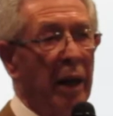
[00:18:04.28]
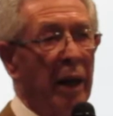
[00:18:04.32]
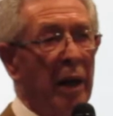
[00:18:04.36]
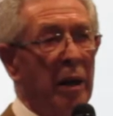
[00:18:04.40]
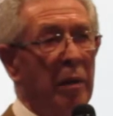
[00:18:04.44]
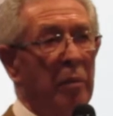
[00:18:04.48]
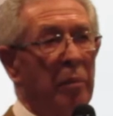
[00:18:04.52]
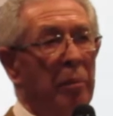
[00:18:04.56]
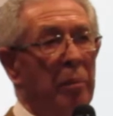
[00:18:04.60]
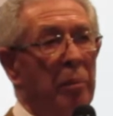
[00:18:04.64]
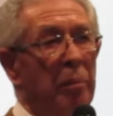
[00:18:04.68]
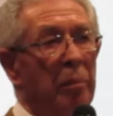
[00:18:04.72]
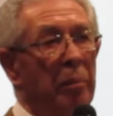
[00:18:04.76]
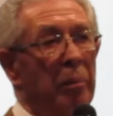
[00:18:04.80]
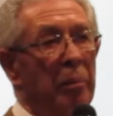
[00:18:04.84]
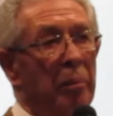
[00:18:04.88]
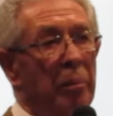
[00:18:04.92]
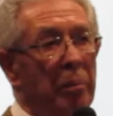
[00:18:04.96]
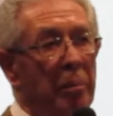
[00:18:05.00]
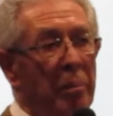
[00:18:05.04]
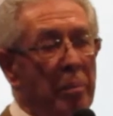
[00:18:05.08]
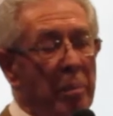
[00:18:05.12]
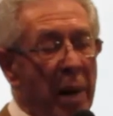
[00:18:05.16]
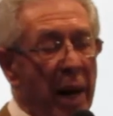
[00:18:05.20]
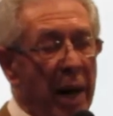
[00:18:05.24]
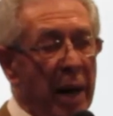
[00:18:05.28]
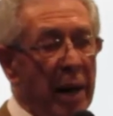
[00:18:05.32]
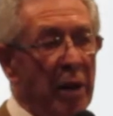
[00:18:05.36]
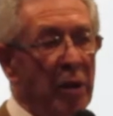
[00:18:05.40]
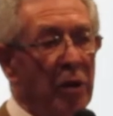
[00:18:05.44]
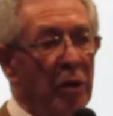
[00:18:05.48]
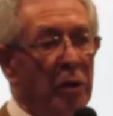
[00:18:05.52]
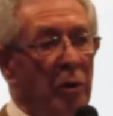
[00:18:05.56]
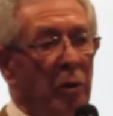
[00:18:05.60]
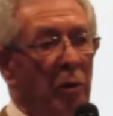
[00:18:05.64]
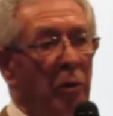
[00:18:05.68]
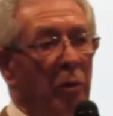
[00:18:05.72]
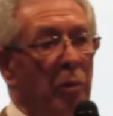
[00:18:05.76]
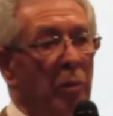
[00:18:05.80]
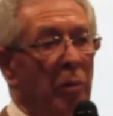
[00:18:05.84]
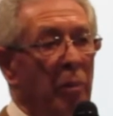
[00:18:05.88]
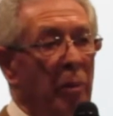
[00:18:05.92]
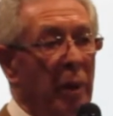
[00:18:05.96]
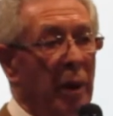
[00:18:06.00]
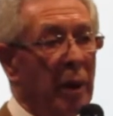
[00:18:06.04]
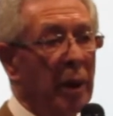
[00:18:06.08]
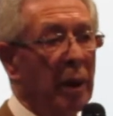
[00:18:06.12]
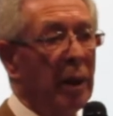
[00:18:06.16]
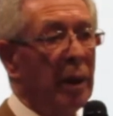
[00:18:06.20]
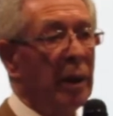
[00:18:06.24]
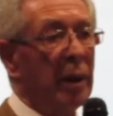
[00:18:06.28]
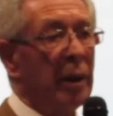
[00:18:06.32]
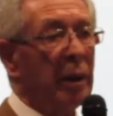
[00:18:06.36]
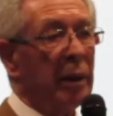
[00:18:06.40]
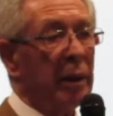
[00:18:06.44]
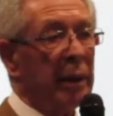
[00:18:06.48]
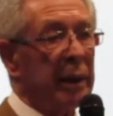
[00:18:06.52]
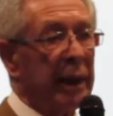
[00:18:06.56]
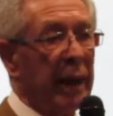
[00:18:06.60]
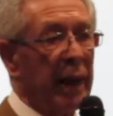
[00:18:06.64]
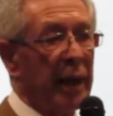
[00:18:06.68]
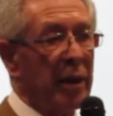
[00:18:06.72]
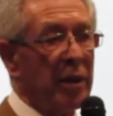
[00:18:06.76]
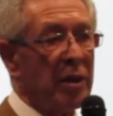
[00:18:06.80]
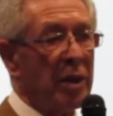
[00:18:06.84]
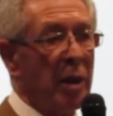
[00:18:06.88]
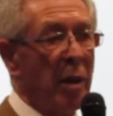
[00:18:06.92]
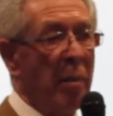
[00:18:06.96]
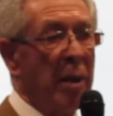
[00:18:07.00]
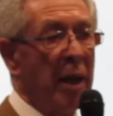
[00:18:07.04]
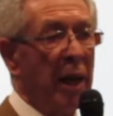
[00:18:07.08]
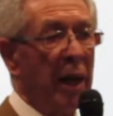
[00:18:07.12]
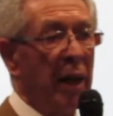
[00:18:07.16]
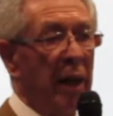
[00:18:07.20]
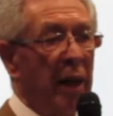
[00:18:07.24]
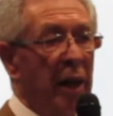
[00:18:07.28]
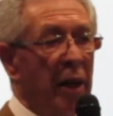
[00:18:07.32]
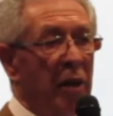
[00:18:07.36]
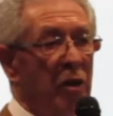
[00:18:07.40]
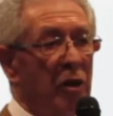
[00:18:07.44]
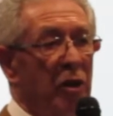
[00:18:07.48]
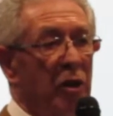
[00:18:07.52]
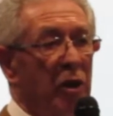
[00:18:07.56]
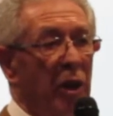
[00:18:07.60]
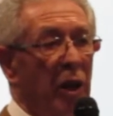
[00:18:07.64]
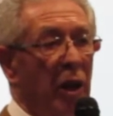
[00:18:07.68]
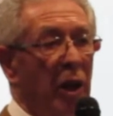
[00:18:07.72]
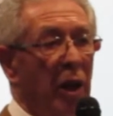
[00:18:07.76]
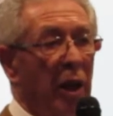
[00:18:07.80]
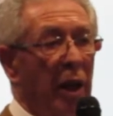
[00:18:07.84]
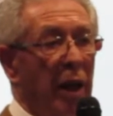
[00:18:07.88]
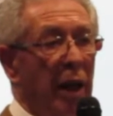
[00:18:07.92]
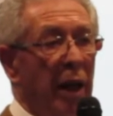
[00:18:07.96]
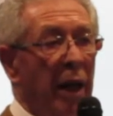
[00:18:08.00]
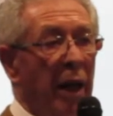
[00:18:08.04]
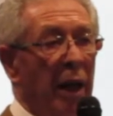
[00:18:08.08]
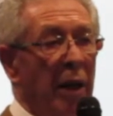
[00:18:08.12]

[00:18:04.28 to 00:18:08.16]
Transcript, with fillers: had managed to get some English uh,